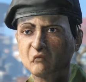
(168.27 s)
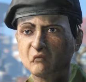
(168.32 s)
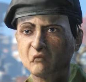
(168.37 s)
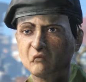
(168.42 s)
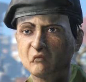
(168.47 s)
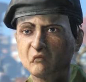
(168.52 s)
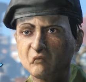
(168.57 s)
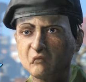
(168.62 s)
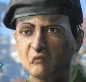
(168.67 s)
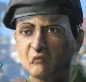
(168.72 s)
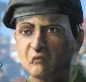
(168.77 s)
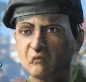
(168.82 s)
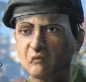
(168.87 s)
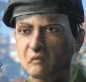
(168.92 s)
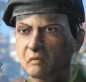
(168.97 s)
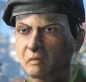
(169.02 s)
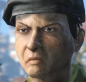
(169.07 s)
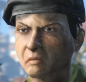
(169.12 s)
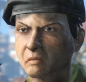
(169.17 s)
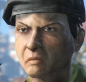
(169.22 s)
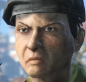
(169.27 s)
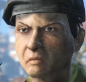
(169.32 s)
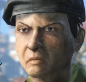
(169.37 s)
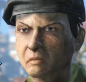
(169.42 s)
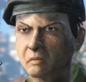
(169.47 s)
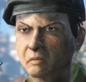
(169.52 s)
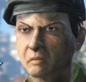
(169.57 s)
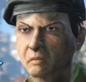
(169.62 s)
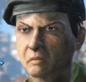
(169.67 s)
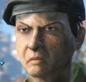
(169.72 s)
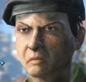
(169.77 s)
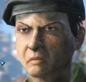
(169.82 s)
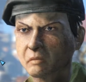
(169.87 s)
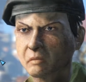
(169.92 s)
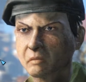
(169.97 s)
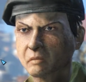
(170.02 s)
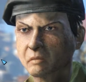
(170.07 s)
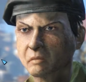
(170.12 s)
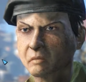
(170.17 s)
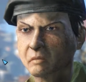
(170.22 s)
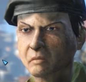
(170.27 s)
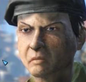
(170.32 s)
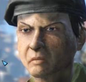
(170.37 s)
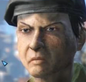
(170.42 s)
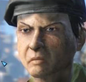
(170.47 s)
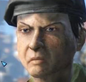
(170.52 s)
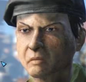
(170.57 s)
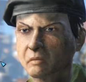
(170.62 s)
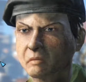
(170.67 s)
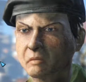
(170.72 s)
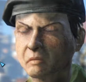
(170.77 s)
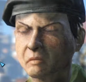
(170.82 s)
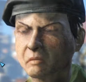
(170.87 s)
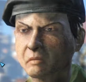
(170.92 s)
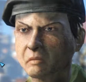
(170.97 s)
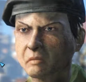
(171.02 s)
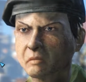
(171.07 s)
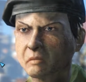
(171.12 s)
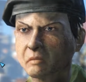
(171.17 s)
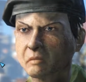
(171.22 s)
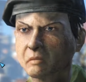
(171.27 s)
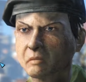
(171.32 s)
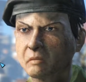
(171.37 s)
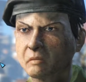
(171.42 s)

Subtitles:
No one is speaking in this clip.